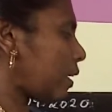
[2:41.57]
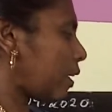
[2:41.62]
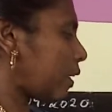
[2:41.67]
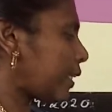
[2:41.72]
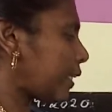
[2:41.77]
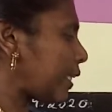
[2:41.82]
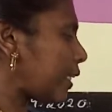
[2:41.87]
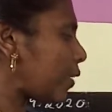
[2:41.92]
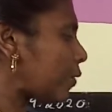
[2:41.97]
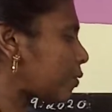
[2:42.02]

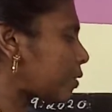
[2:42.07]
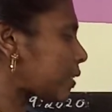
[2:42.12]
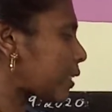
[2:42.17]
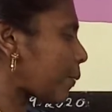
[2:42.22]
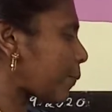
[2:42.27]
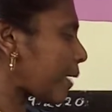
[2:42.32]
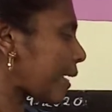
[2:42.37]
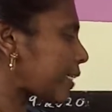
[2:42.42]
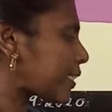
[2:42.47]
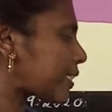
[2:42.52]
give
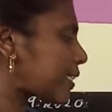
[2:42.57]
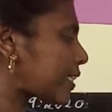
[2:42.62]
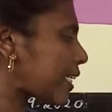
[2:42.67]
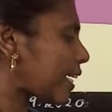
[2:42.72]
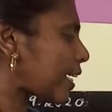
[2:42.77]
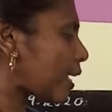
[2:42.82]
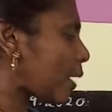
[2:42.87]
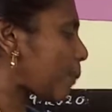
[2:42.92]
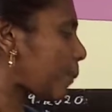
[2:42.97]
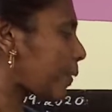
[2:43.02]
some
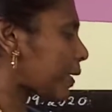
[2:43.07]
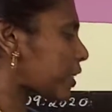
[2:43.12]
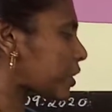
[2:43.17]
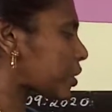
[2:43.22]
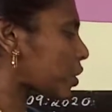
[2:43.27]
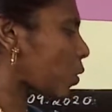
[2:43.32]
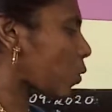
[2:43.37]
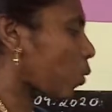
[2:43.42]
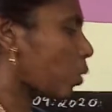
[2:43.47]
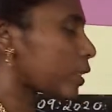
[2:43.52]
external
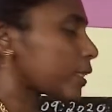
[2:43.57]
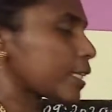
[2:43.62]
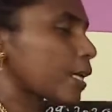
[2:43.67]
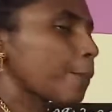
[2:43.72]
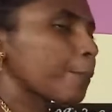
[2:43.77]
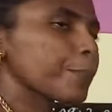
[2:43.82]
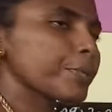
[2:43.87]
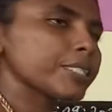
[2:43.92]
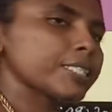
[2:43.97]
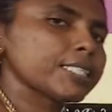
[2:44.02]
pressure on
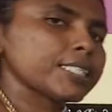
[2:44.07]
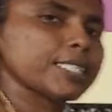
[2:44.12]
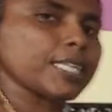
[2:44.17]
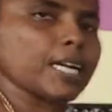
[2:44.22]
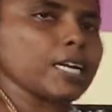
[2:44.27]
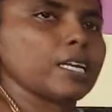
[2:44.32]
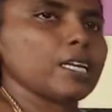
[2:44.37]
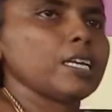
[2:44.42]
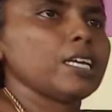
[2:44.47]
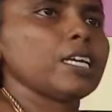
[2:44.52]
the
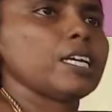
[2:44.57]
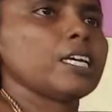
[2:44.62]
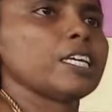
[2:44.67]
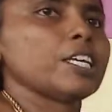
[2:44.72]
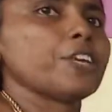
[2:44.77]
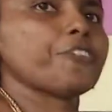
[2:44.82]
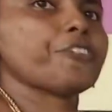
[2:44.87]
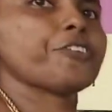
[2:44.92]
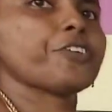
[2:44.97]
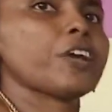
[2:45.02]
piston?
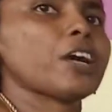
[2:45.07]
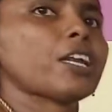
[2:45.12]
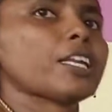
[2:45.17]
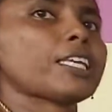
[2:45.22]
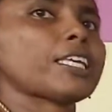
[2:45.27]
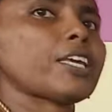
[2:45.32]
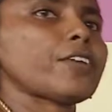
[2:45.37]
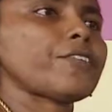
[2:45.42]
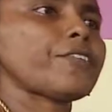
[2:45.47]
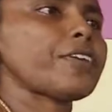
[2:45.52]
If we
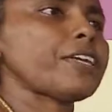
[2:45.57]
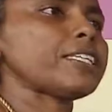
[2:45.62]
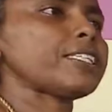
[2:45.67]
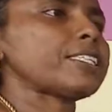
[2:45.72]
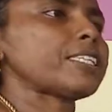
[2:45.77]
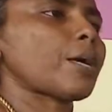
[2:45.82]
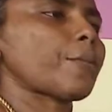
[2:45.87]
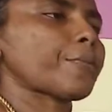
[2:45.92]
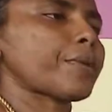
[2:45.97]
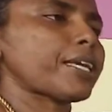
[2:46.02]
are giving
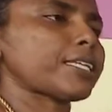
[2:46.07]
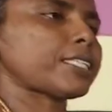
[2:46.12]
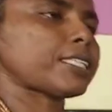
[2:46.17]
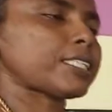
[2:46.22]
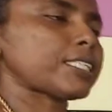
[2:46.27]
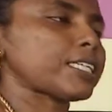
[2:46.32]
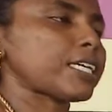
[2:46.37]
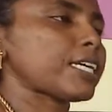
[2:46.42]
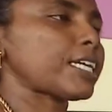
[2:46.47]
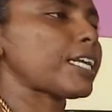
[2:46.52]
some
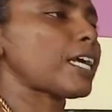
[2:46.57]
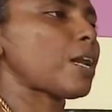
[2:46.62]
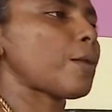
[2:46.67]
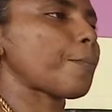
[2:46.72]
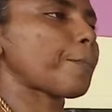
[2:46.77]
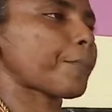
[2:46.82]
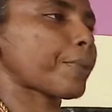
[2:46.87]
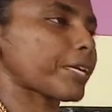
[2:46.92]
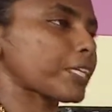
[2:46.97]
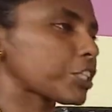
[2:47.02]
external
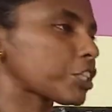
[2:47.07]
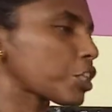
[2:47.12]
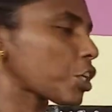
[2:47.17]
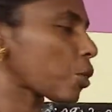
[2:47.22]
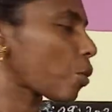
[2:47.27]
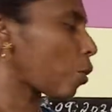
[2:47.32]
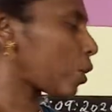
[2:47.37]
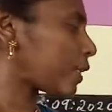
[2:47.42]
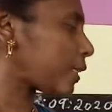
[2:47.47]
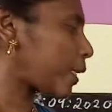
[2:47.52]
pressure
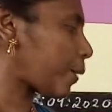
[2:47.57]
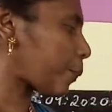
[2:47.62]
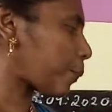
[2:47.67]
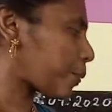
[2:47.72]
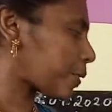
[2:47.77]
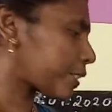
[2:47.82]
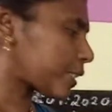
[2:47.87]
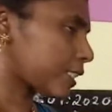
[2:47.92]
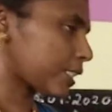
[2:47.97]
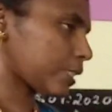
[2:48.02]
on the
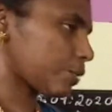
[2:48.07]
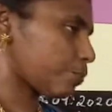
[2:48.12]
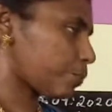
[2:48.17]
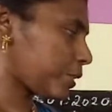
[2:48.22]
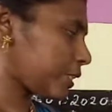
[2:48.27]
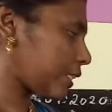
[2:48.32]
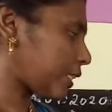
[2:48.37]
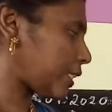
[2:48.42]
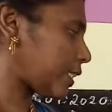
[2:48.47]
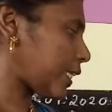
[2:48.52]

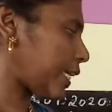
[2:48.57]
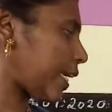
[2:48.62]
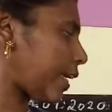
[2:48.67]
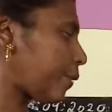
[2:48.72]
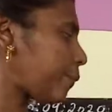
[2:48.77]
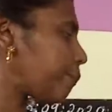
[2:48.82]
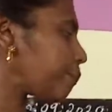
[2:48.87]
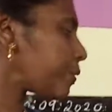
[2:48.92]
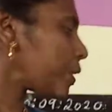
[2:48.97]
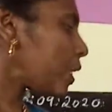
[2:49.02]

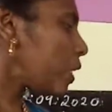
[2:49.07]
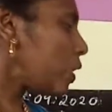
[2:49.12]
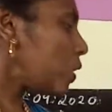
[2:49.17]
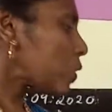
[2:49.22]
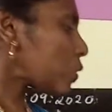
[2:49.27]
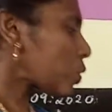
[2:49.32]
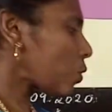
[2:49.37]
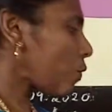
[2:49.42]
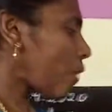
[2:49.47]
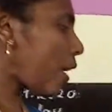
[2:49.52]
piston,
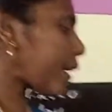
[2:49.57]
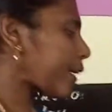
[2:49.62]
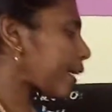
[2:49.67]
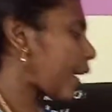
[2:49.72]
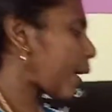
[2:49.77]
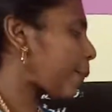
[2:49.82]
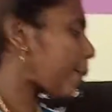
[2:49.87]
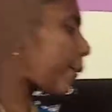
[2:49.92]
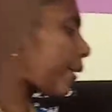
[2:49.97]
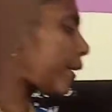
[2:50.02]
so what
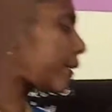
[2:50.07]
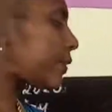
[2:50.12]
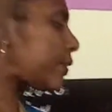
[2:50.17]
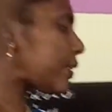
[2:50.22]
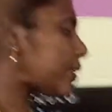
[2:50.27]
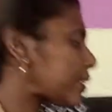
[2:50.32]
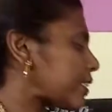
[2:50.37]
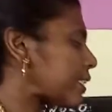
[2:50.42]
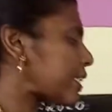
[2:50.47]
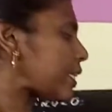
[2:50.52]
happened?
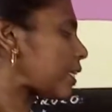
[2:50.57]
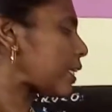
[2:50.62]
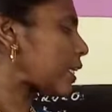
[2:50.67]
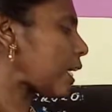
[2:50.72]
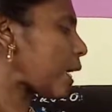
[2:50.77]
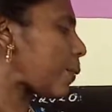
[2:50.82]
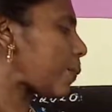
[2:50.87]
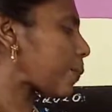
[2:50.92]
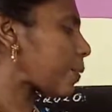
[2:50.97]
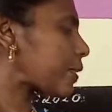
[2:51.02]
This
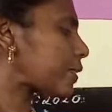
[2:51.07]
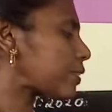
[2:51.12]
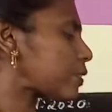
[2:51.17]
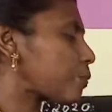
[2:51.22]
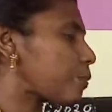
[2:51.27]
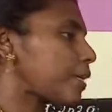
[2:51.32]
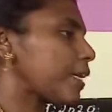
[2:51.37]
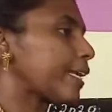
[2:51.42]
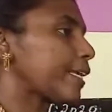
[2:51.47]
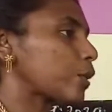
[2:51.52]

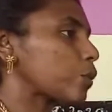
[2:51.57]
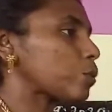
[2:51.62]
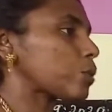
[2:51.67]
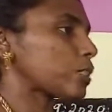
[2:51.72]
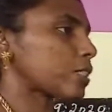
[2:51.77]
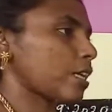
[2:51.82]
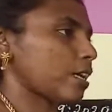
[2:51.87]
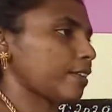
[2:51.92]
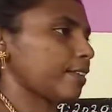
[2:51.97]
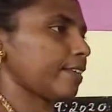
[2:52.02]
incompressible
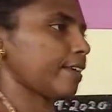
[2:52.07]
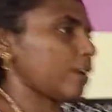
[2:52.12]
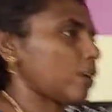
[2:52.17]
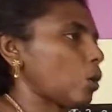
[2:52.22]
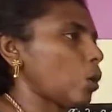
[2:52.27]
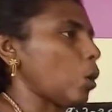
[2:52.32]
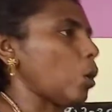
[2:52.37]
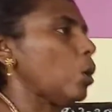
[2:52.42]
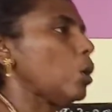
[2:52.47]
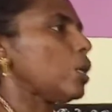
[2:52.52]
liquids are there.
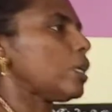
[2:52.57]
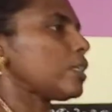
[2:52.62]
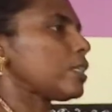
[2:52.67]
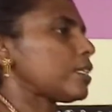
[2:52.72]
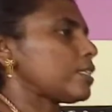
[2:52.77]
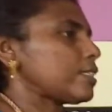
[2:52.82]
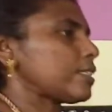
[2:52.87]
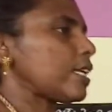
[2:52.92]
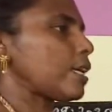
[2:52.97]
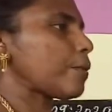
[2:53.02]
No,
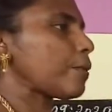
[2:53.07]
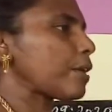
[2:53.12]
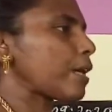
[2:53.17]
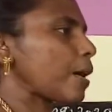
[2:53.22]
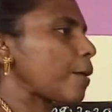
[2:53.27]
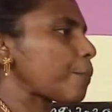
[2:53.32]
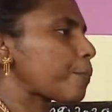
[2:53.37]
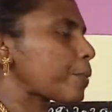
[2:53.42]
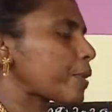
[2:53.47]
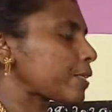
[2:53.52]
this
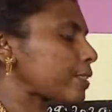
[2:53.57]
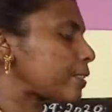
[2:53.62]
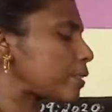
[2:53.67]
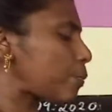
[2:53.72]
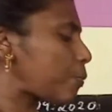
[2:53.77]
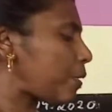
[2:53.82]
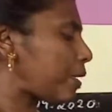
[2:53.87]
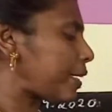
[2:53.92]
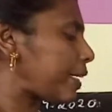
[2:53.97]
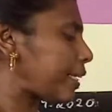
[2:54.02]

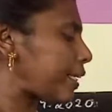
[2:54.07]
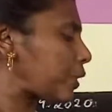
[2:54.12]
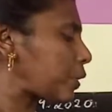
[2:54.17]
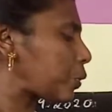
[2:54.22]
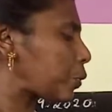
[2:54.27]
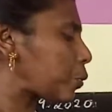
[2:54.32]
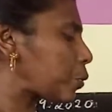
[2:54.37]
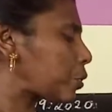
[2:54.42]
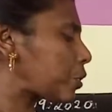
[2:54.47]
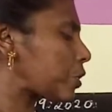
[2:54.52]
incompressible
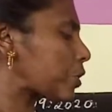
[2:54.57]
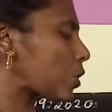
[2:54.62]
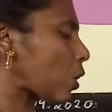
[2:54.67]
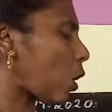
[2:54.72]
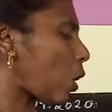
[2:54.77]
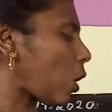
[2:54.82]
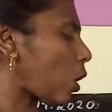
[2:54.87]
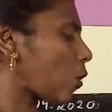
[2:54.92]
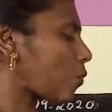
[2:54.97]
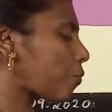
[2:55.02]
liquids
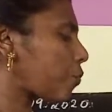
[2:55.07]
are